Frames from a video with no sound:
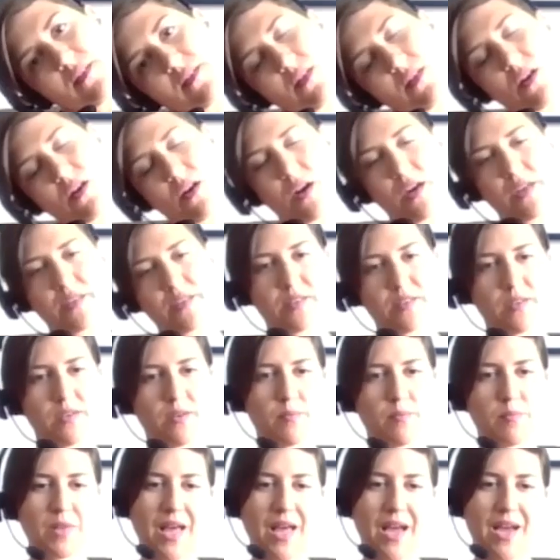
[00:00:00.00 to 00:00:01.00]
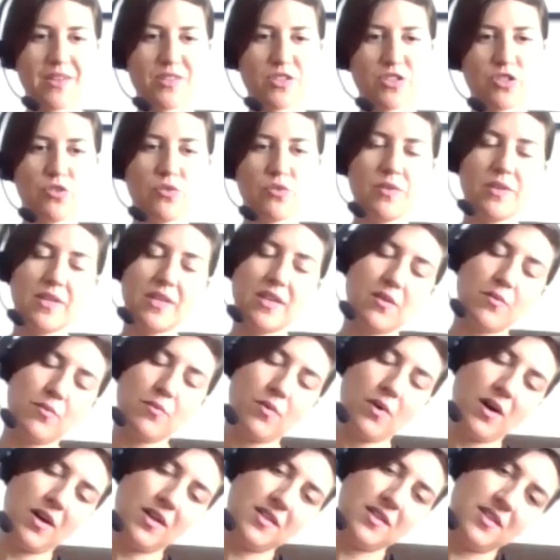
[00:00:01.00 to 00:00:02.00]
Awesome. Last two here.
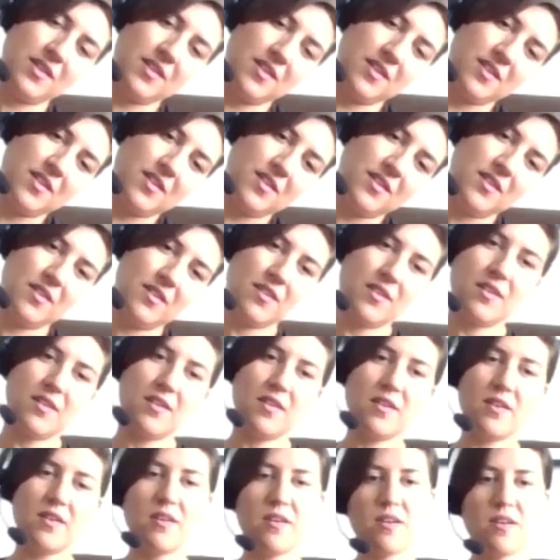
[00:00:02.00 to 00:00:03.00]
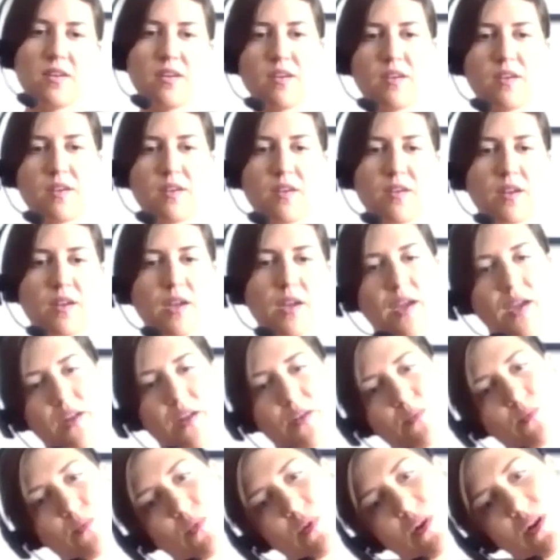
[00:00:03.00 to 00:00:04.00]
1
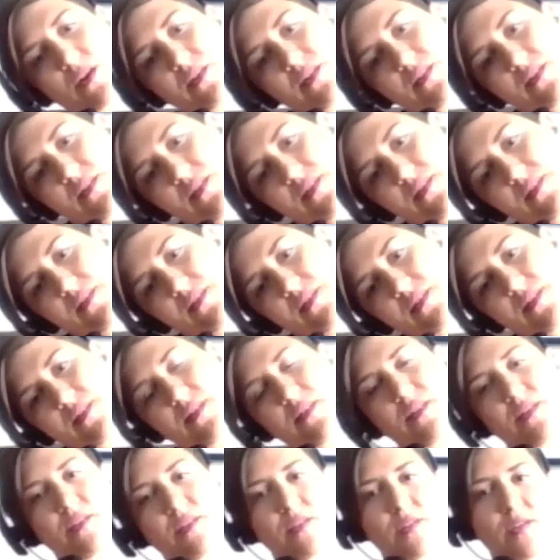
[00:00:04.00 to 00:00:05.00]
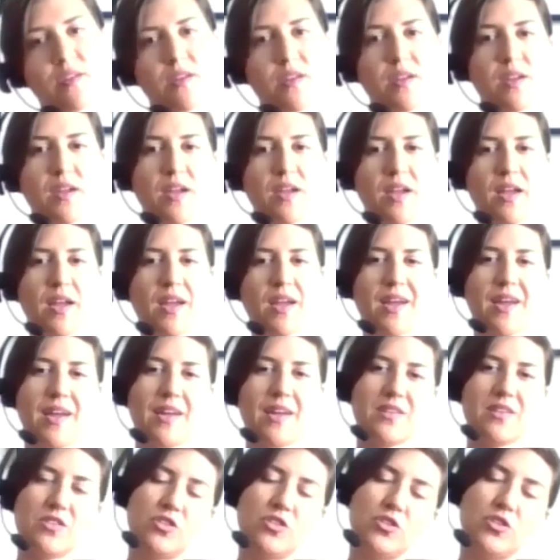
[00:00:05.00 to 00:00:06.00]
and 1
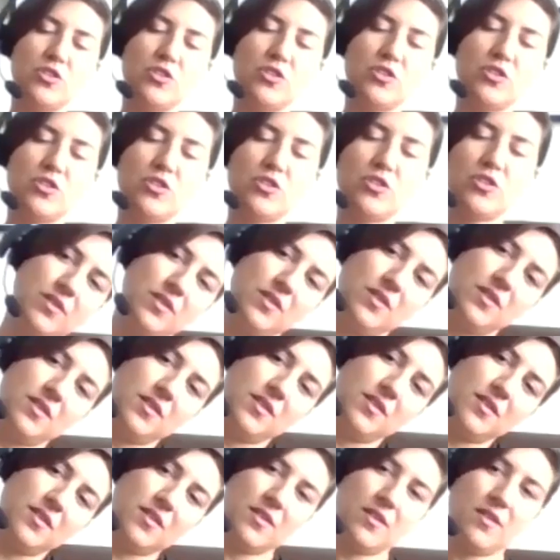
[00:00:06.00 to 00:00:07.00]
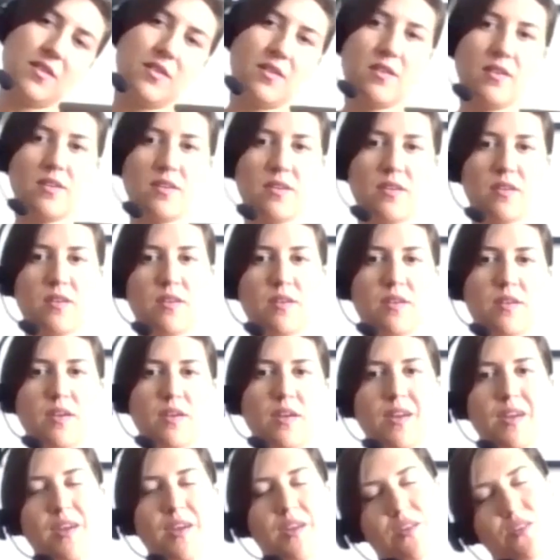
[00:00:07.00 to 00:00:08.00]
and 2
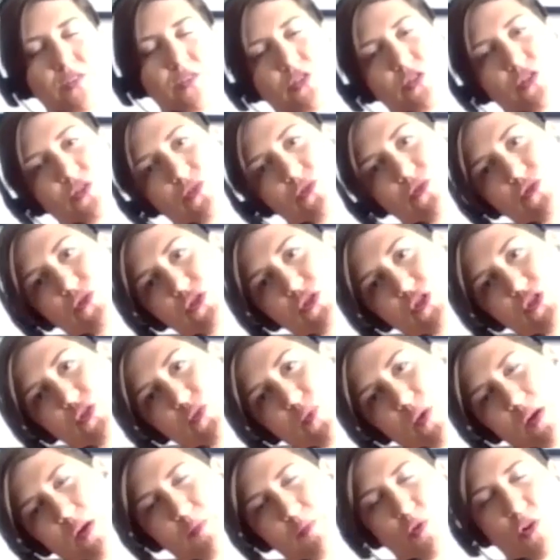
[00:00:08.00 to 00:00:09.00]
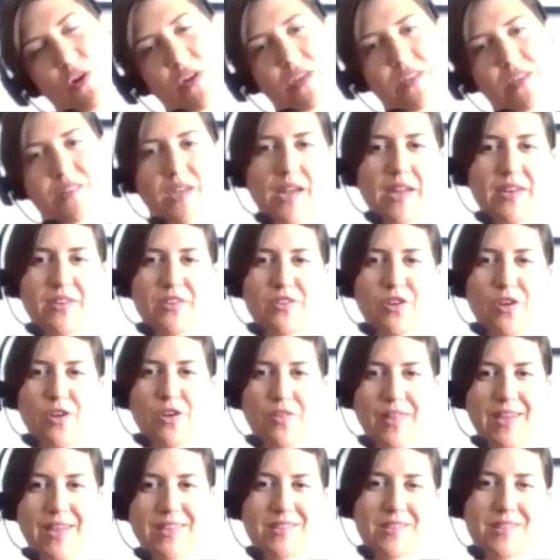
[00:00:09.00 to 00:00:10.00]
and 2. Just do one more because I ended on
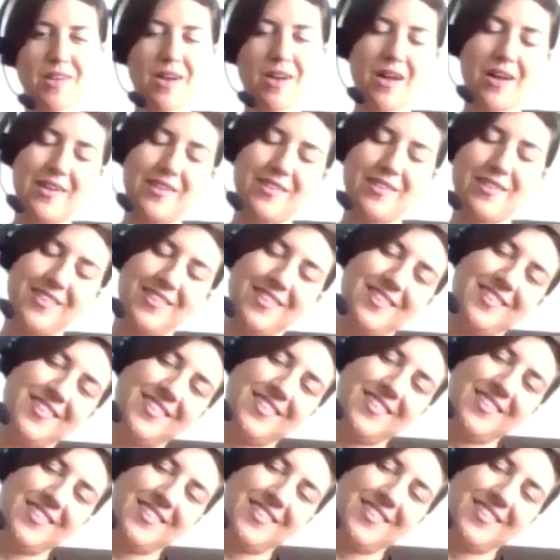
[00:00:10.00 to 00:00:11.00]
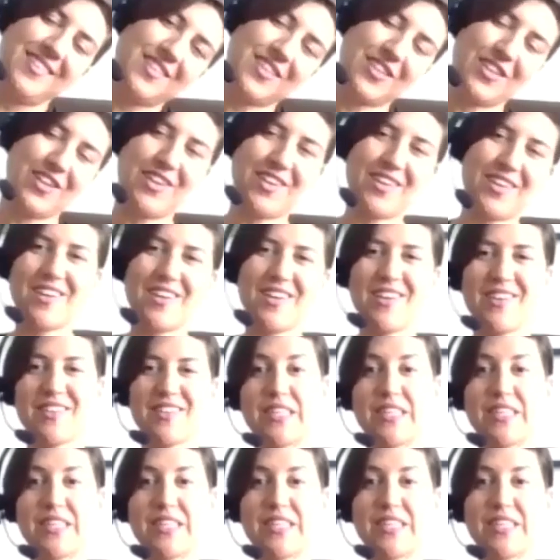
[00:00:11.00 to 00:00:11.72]
that side. Good.